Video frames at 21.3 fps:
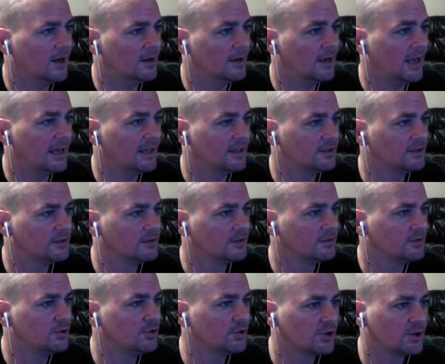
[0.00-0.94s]
And
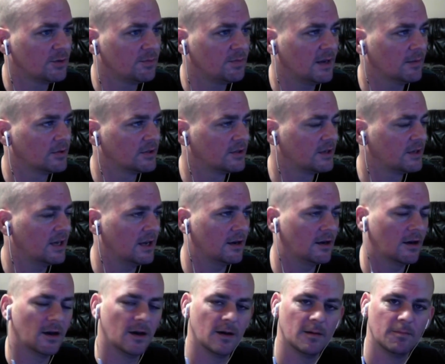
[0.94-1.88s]
you should be able to get
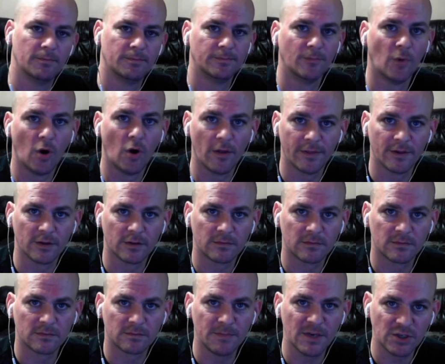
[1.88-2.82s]
all the
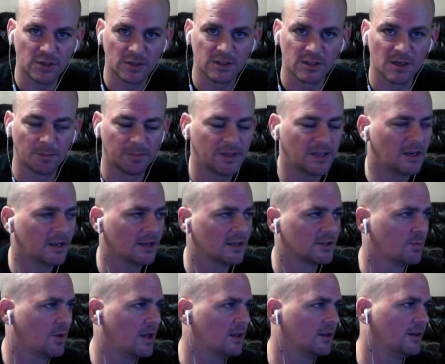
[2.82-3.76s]
missions completed as
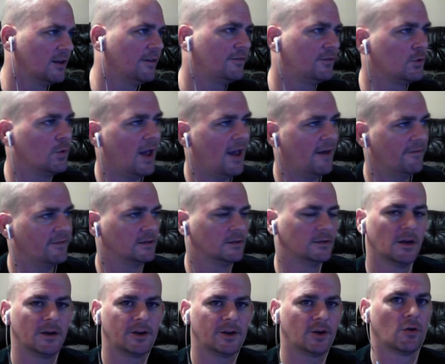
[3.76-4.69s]
well if you haven't
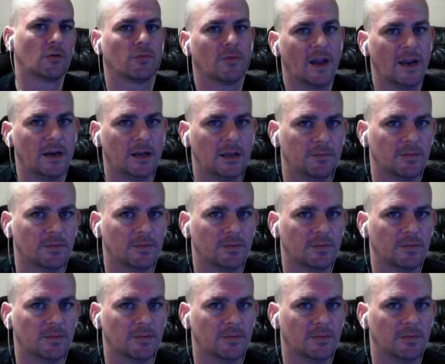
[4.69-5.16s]
done it already,